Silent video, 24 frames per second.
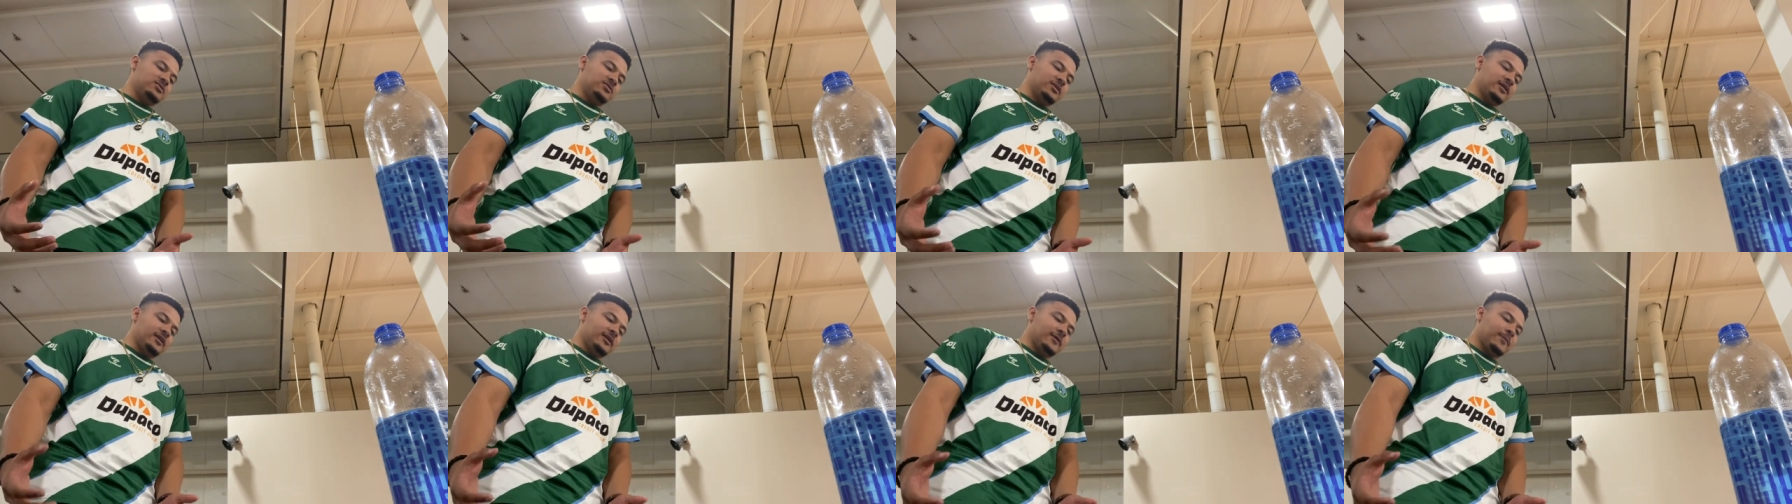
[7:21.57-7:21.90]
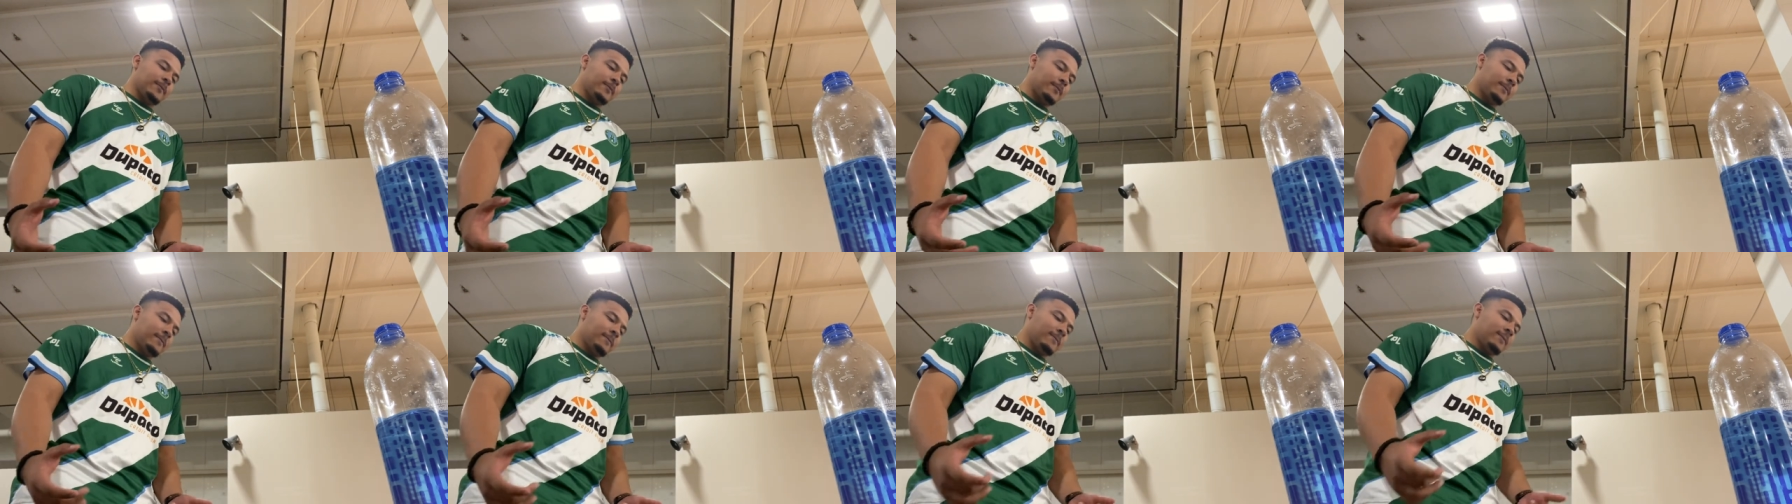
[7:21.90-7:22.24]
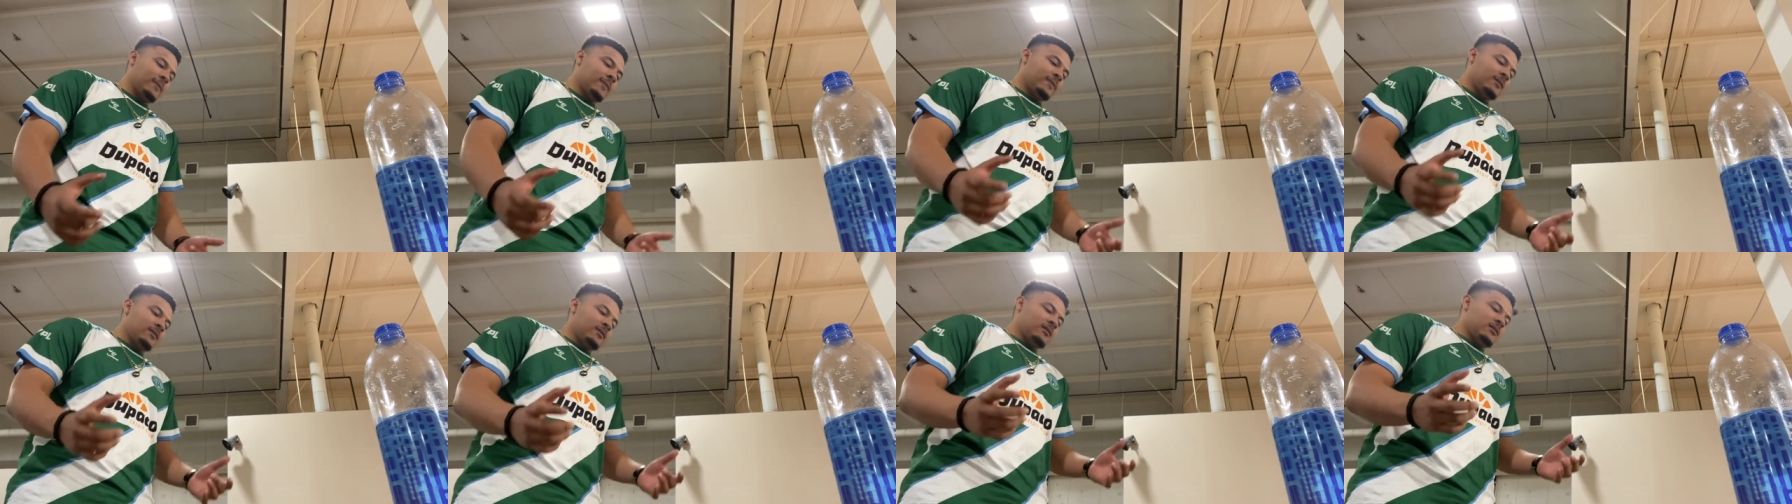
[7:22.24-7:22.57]
way
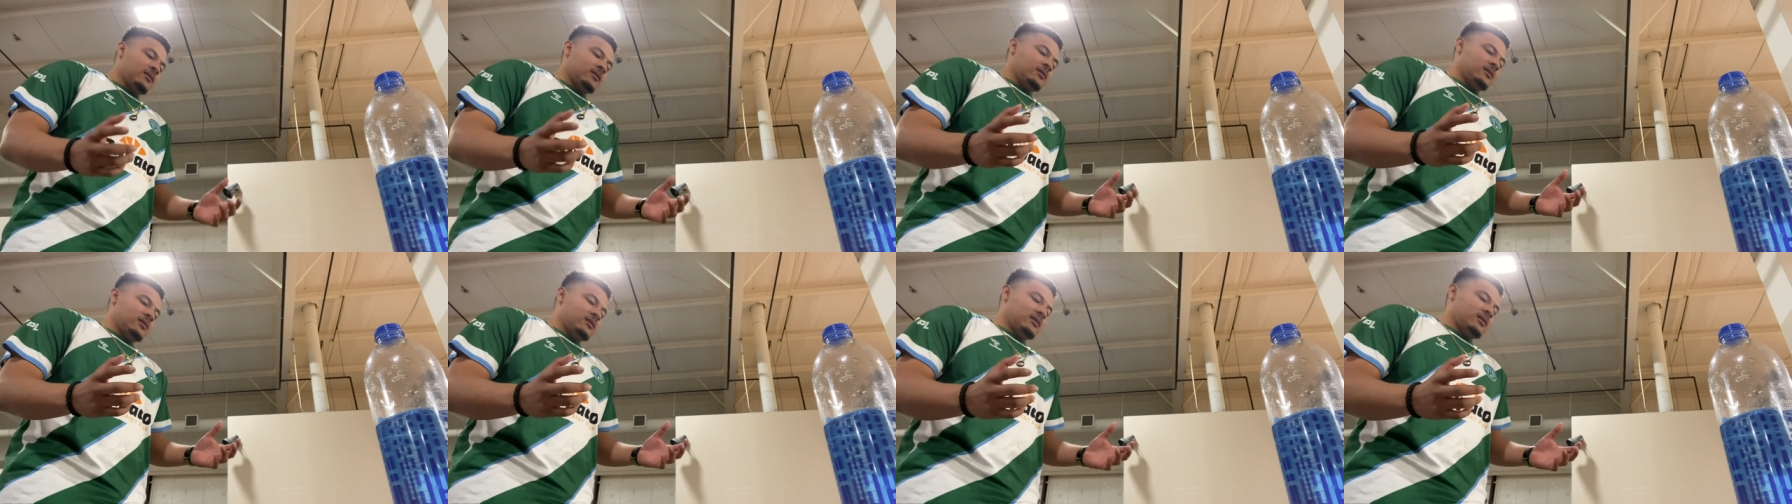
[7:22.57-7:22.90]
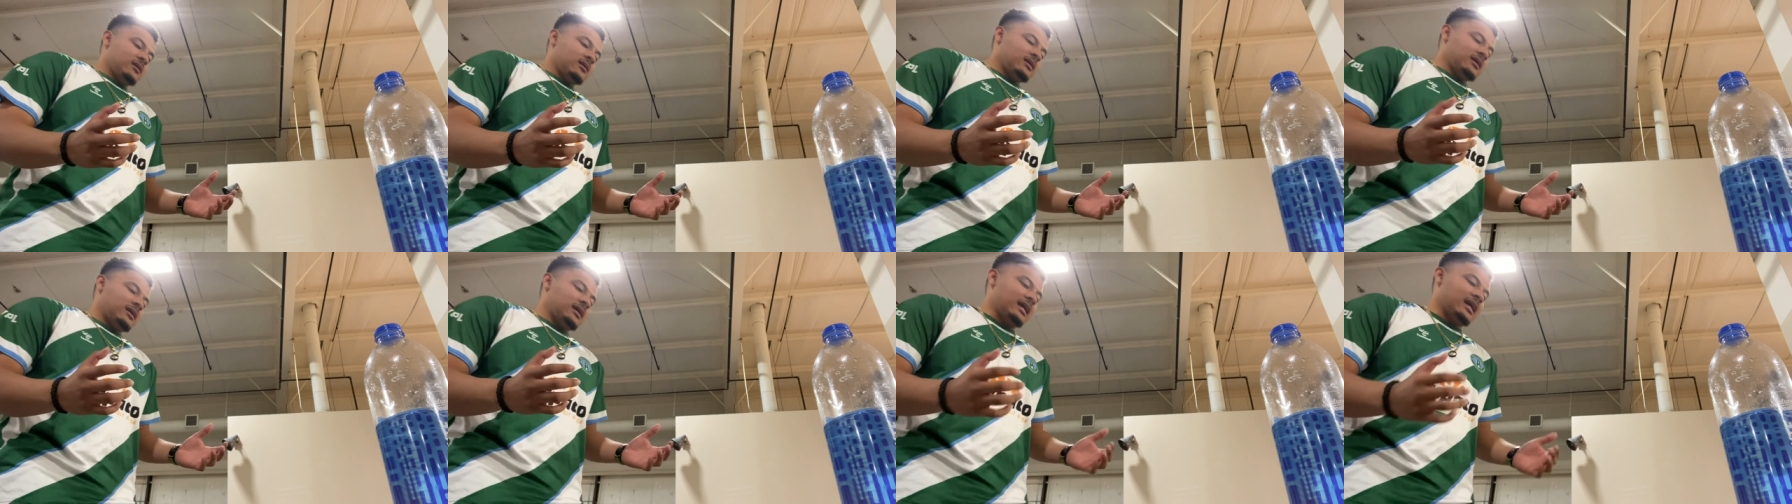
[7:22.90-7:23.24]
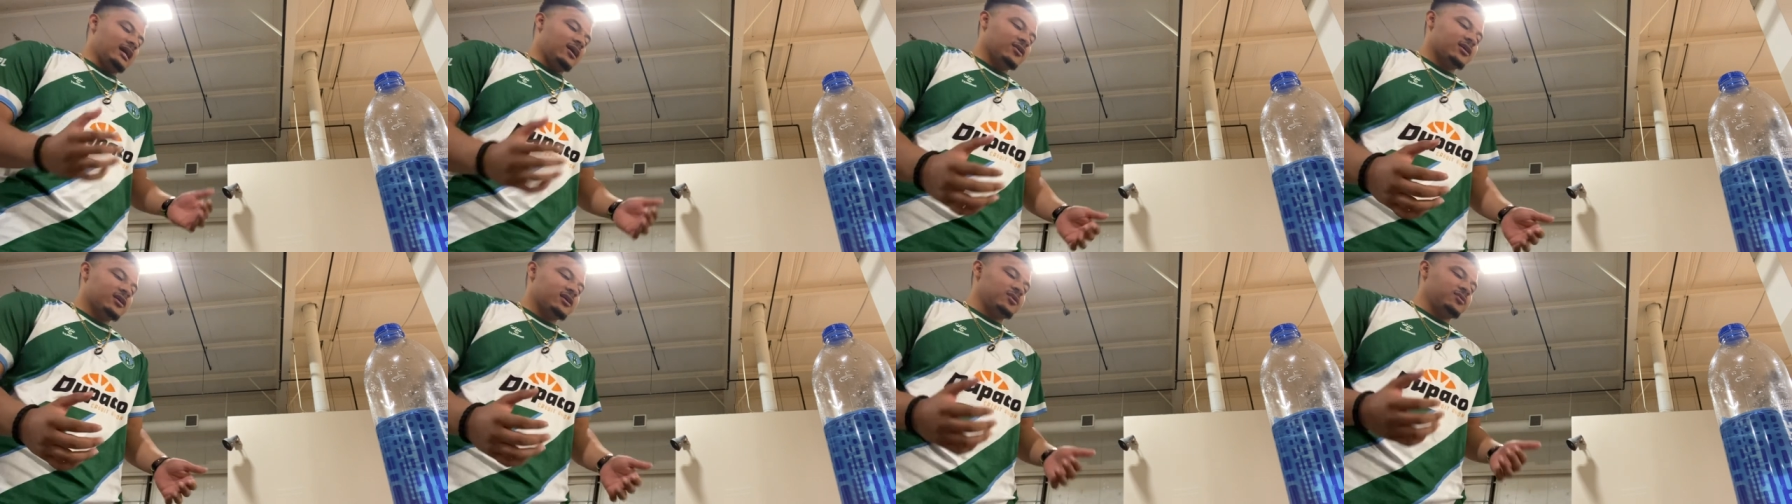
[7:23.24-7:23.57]

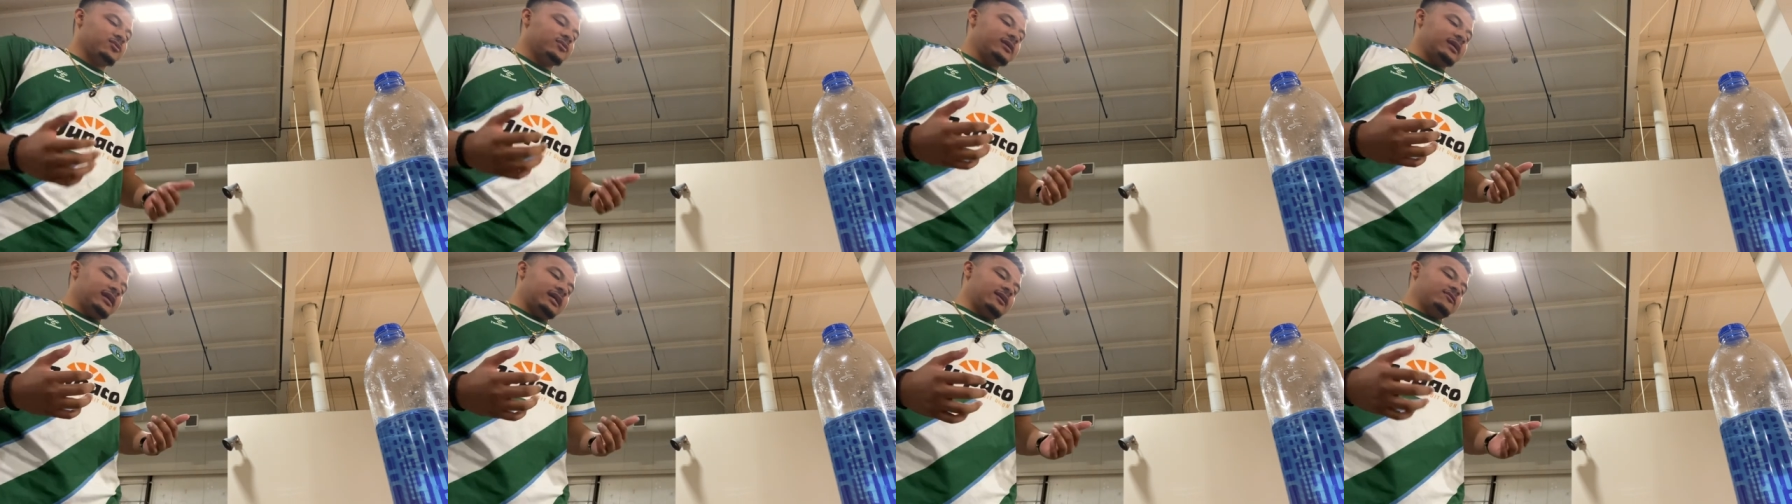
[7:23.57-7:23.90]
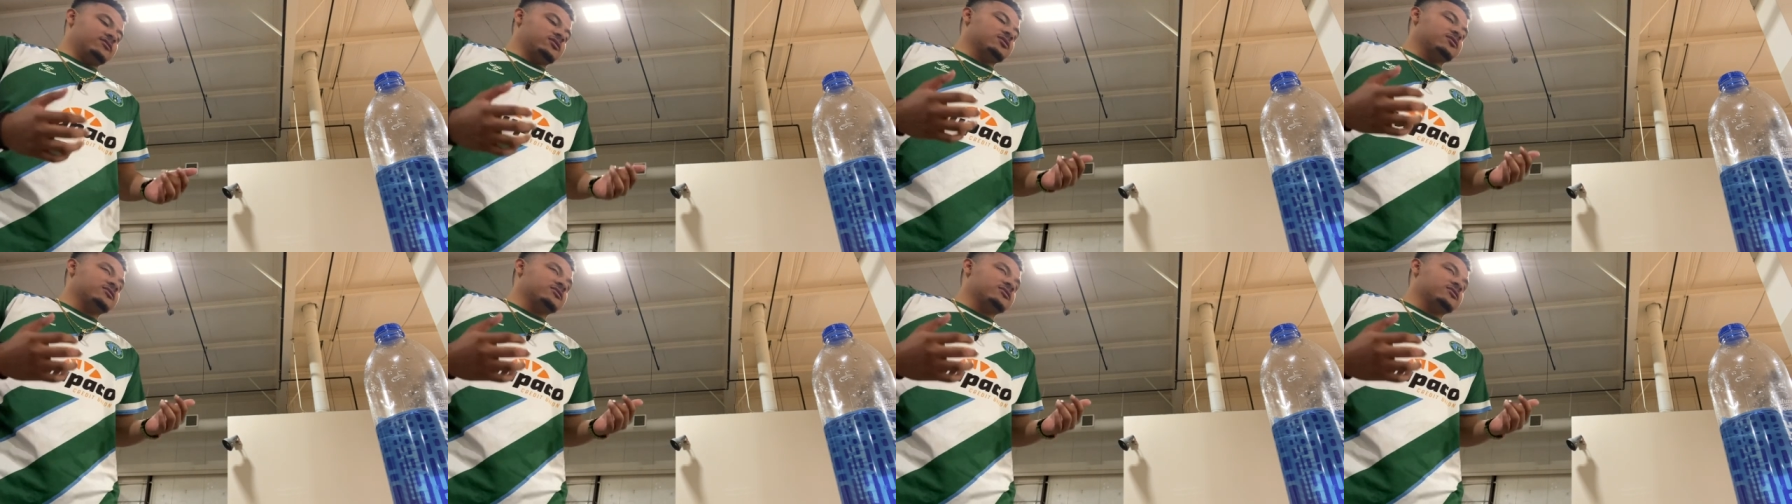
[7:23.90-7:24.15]
how can we ever